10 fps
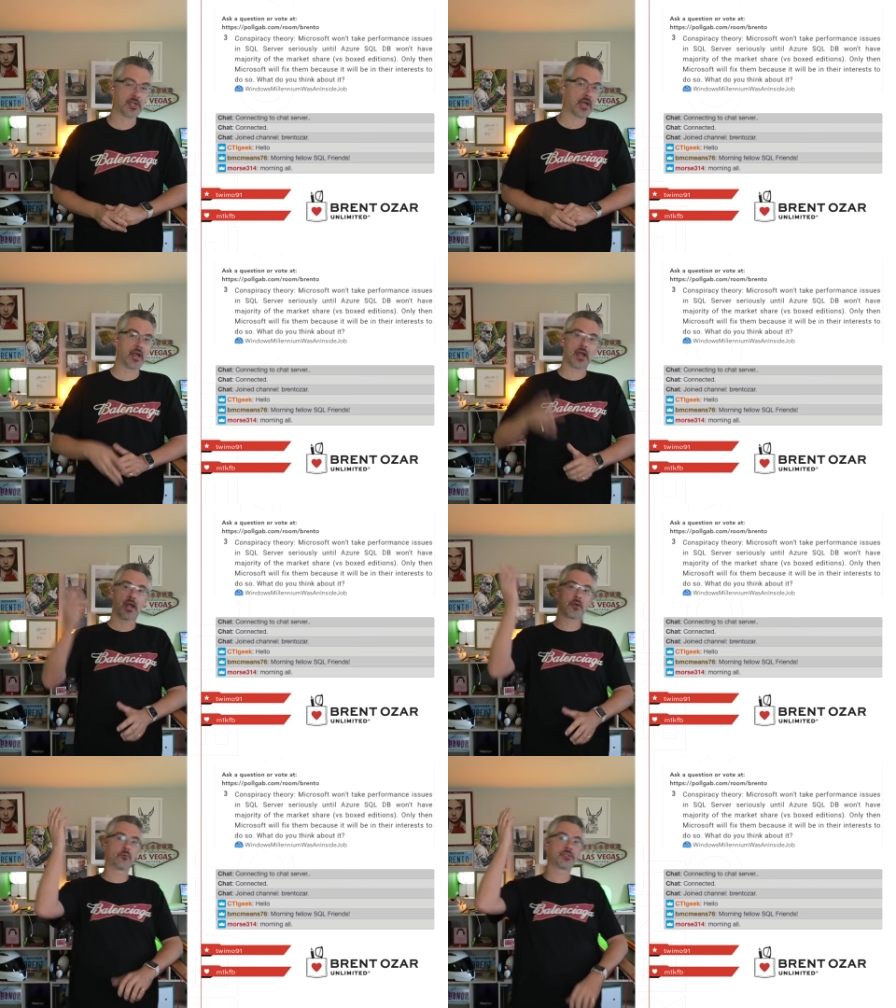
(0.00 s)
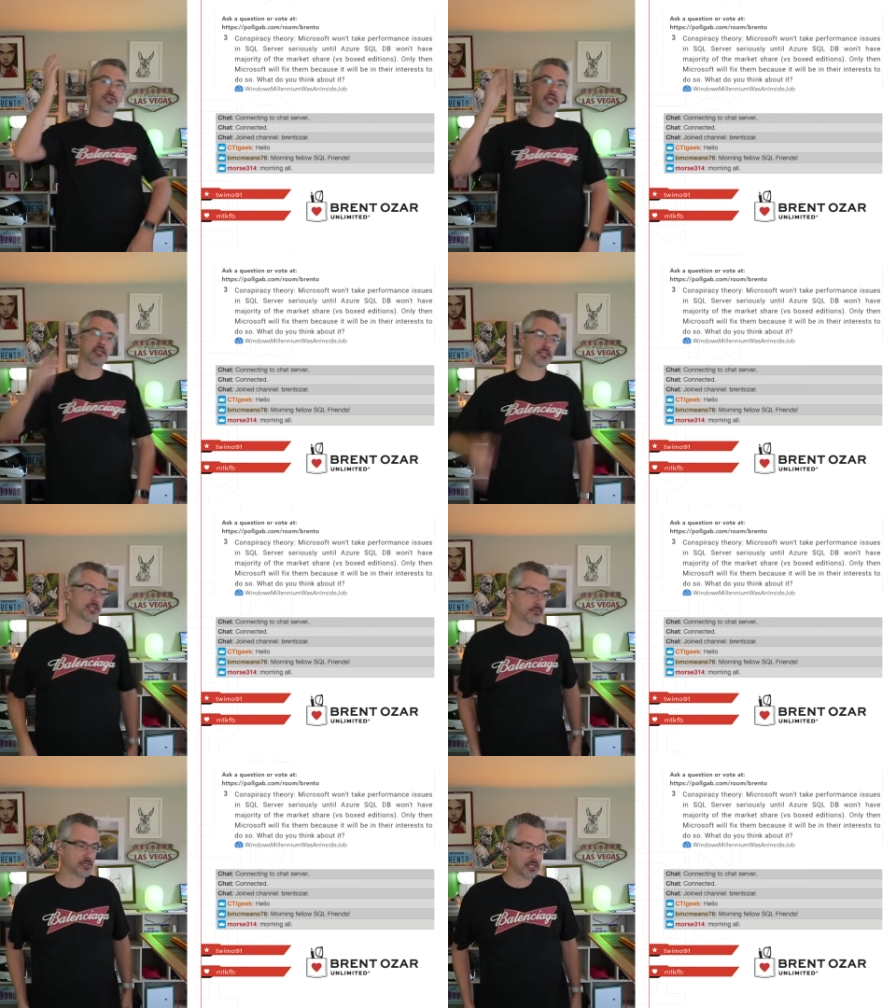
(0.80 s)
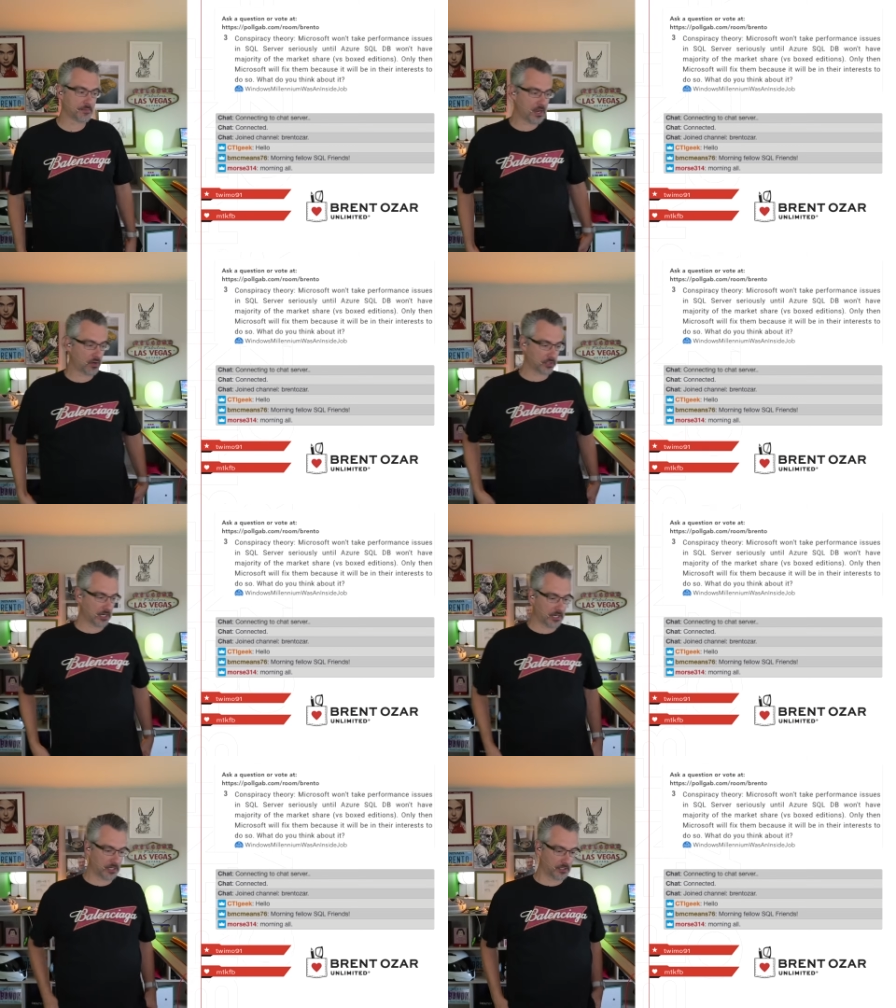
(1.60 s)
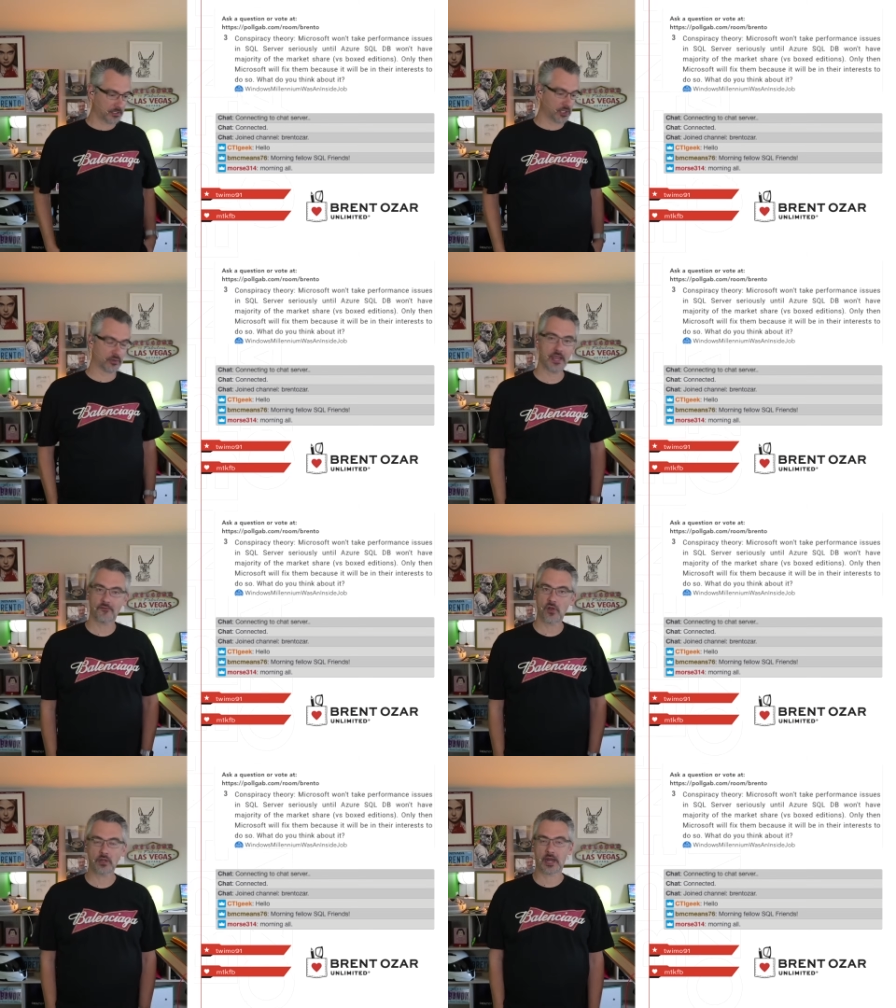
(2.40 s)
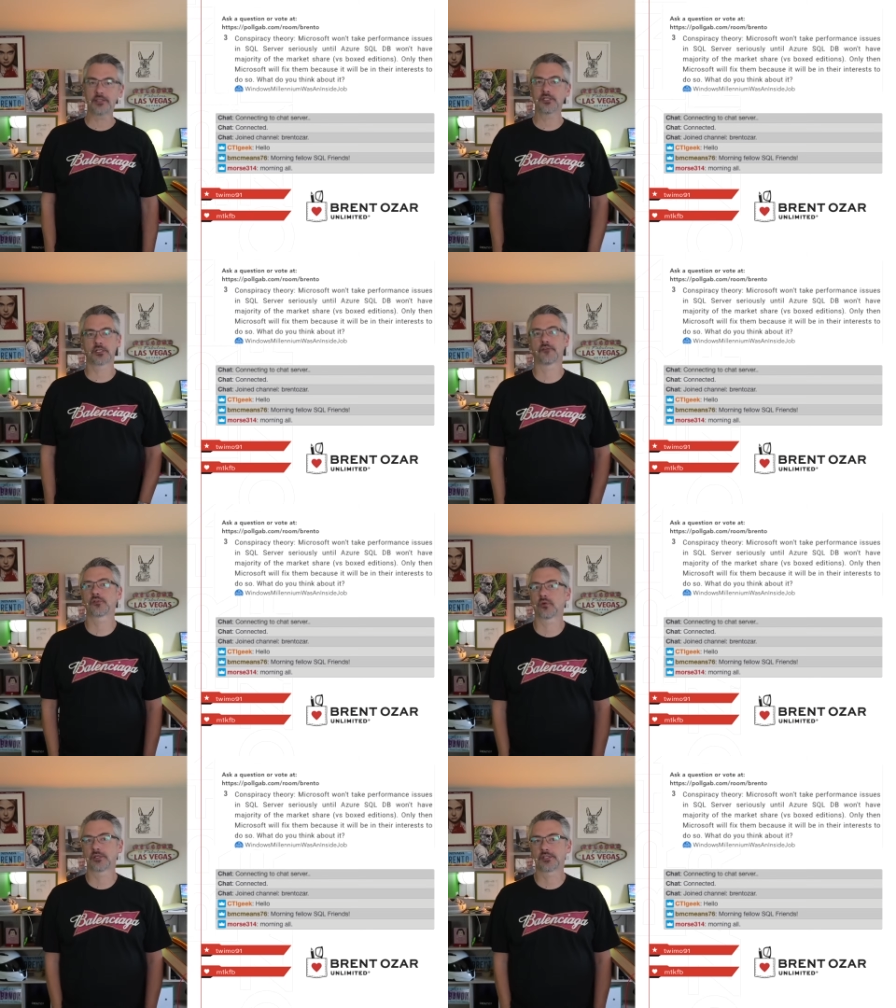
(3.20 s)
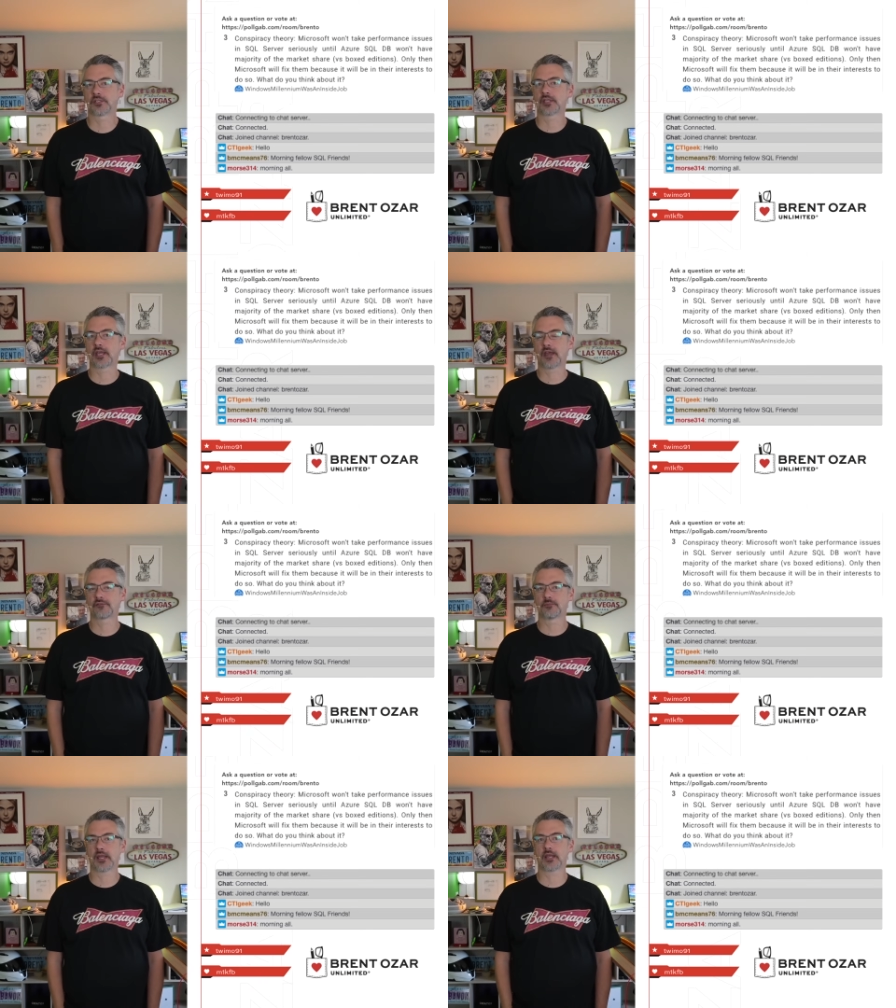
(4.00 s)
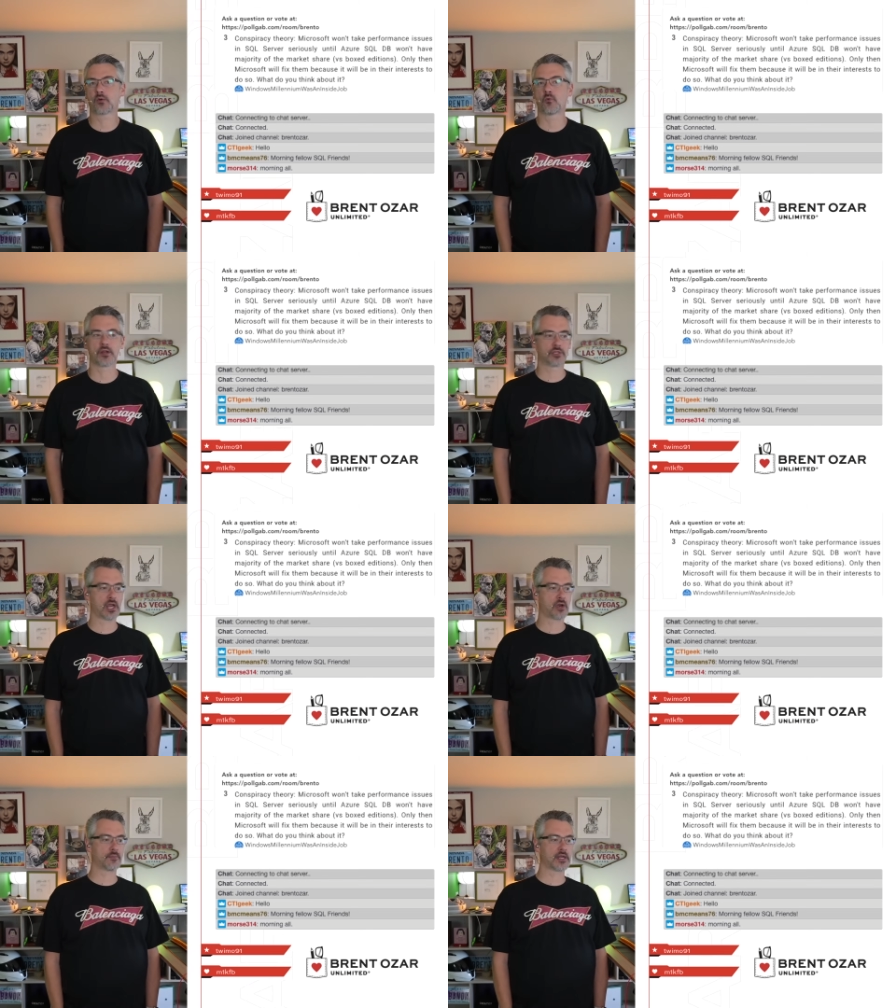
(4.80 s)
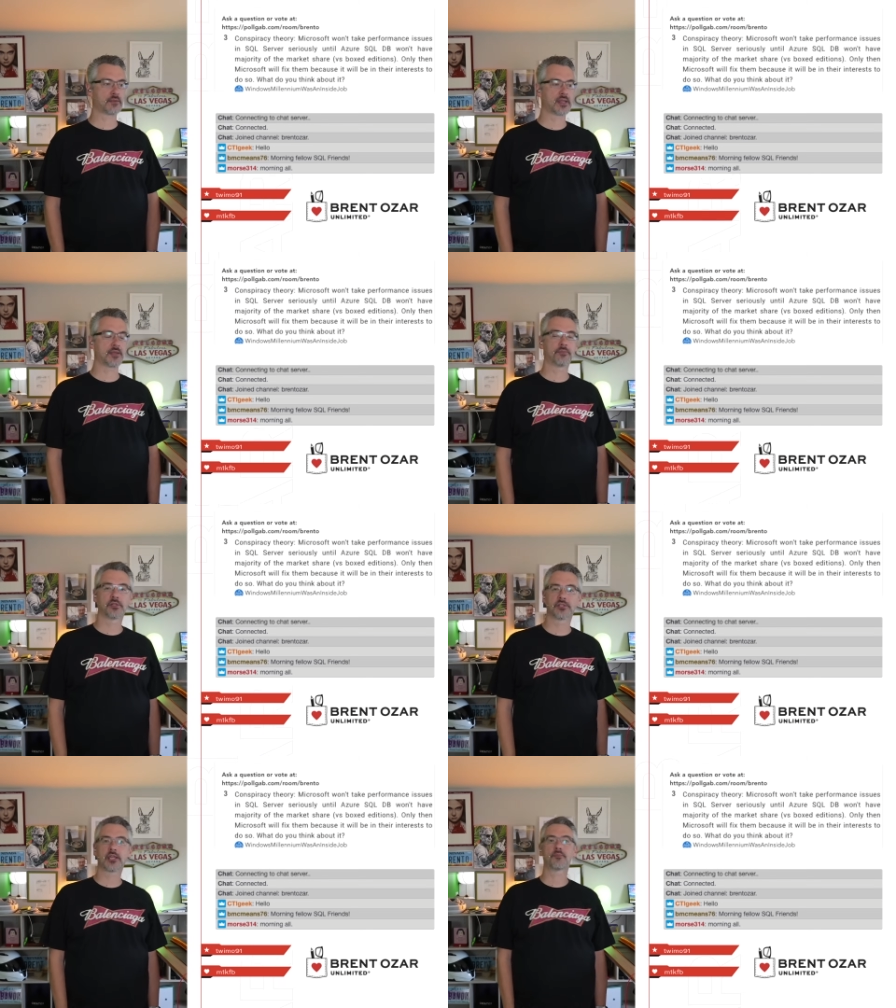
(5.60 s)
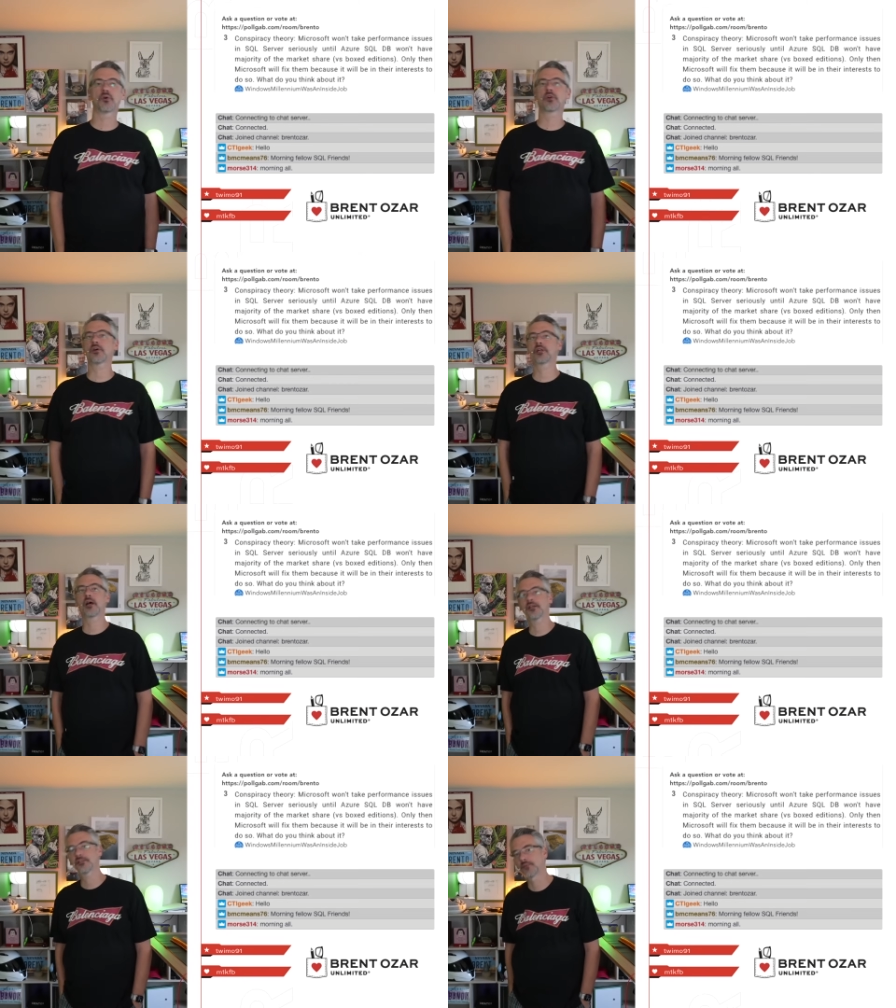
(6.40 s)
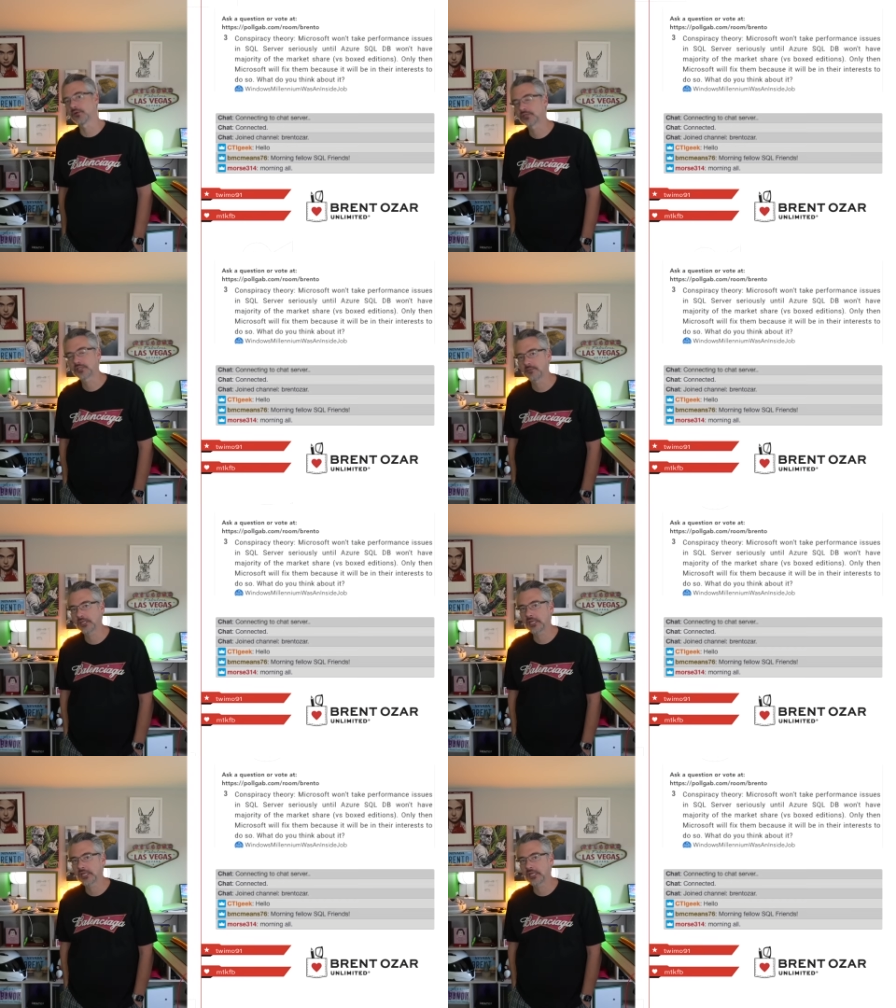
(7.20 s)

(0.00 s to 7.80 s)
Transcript: I, I would say the same thing about, uh, you know, they have all kinds of tough choices they have to make. What, how many people do they put on Cosmos D B?